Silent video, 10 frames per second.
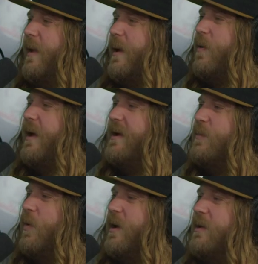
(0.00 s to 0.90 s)
a good like, album.
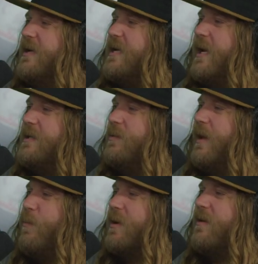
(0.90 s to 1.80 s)
Yeah. What are you listening to?
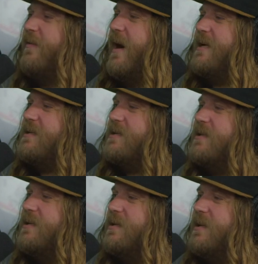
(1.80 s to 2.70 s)
Like what
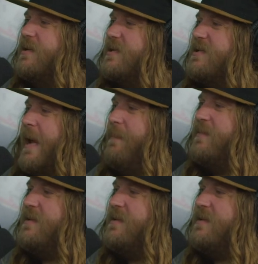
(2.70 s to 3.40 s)
device? Is this tape